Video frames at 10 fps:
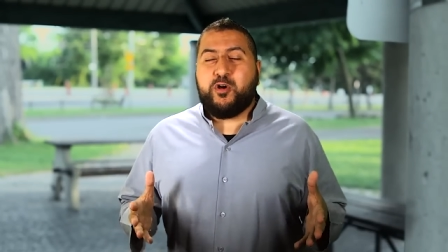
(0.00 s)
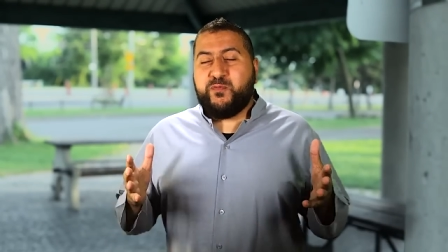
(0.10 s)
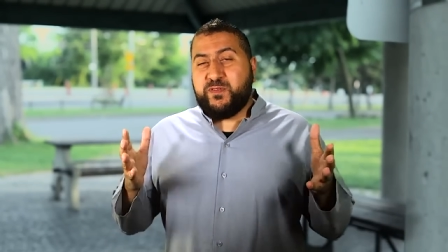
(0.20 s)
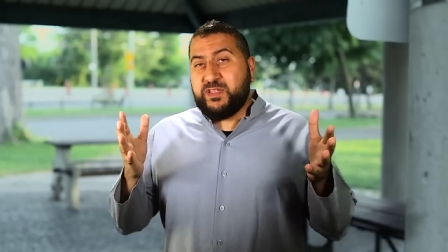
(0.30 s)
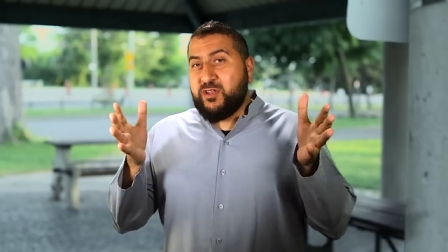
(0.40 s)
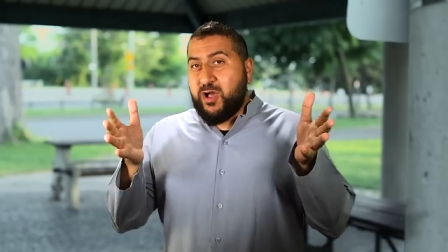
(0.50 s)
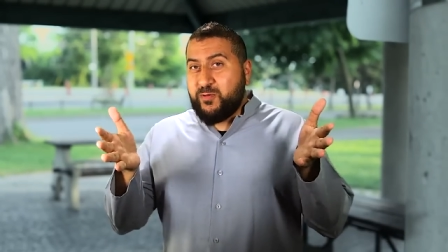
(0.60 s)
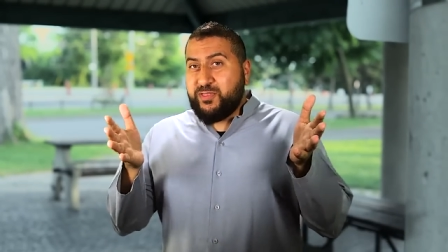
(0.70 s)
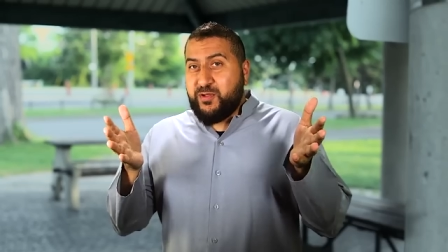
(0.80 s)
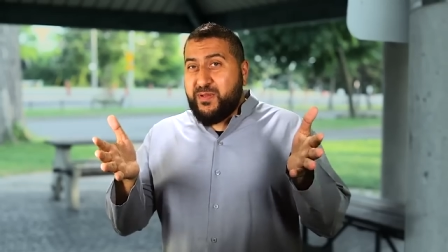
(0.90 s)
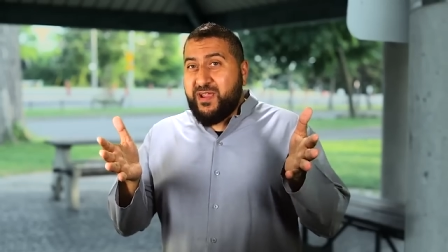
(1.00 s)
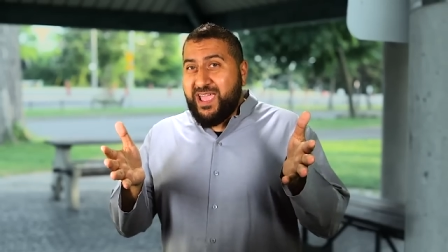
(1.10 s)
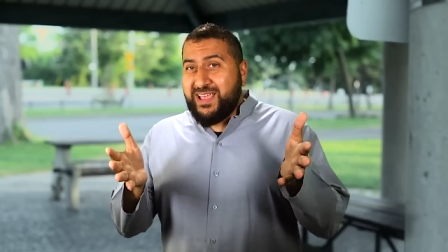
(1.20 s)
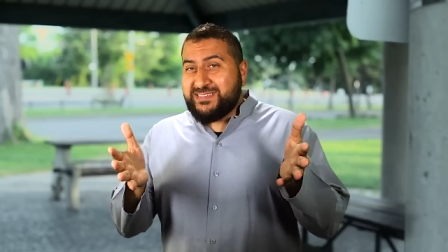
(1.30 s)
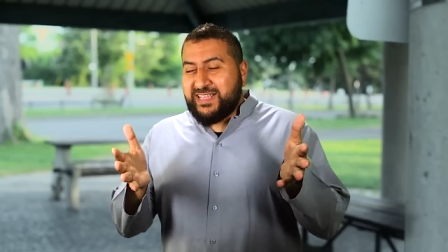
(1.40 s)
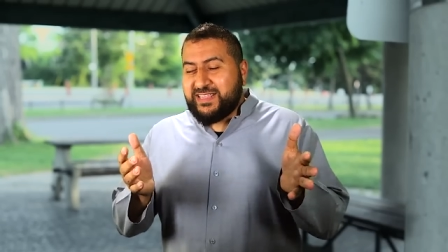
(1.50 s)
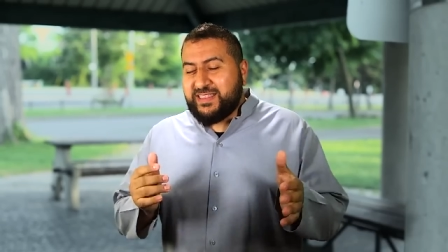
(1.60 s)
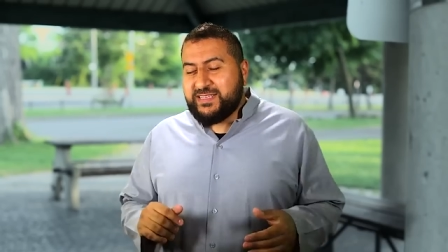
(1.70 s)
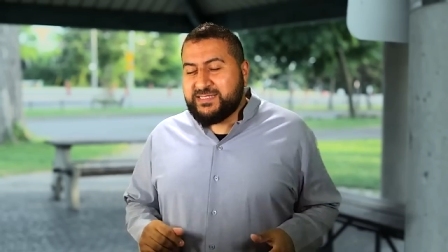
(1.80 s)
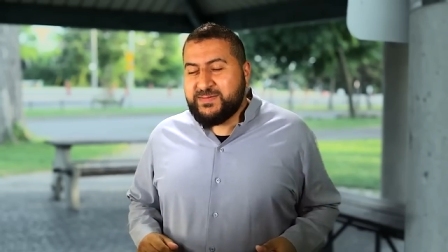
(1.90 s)
hopefully not with your bare hands like
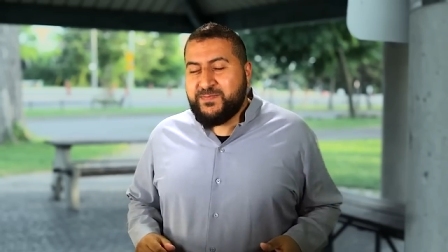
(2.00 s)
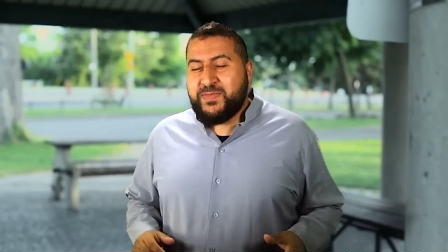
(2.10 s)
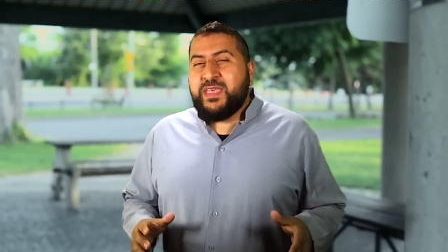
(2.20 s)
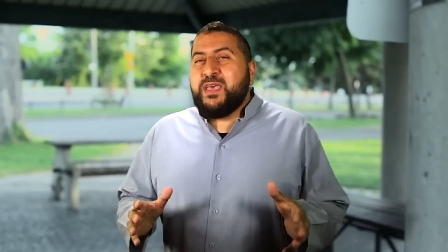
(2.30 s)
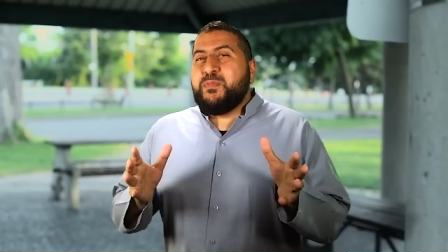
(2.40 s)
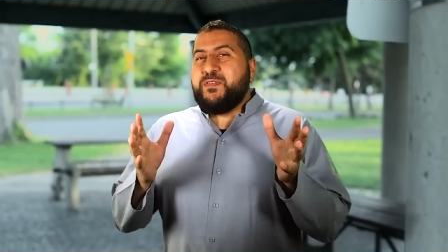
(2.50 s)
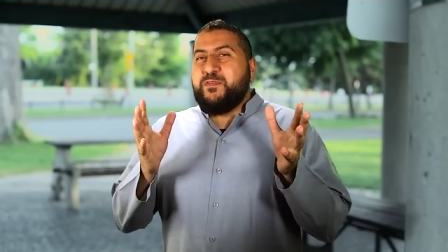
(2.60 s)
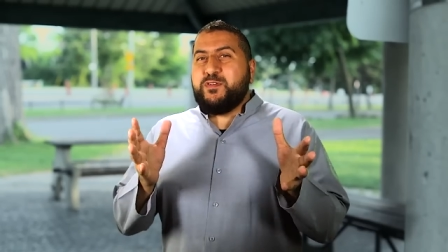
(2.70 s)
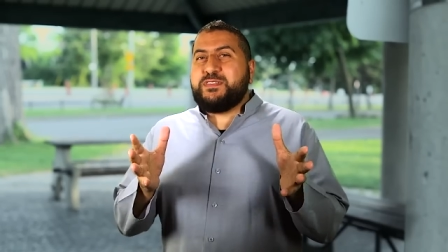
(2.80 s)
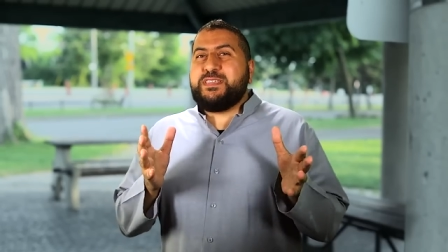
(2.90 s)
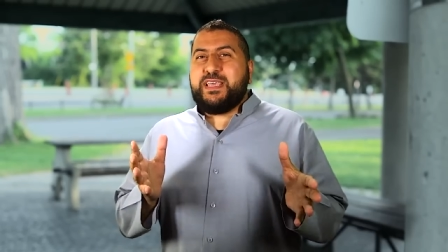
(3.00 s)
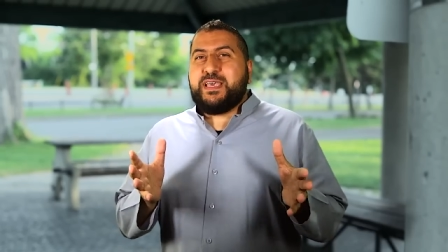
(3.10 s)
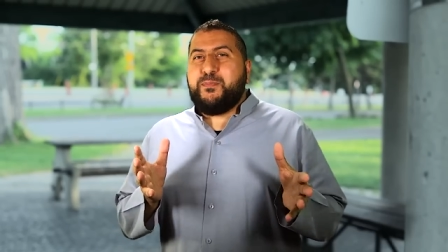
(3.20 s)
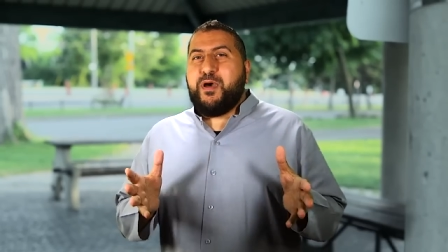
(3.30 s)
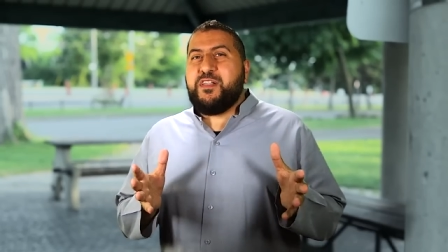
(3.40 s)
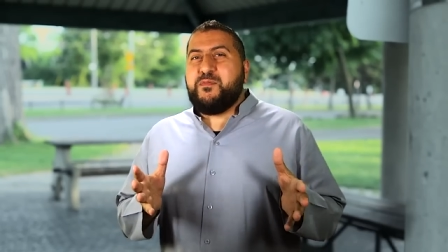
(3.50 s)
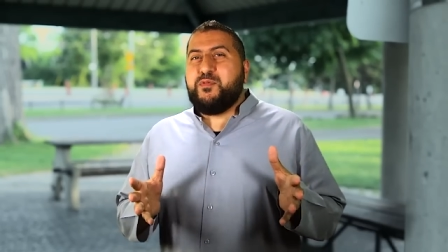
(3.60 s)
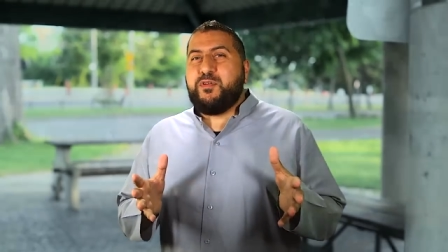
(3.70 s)
this, but if you were to take a pot of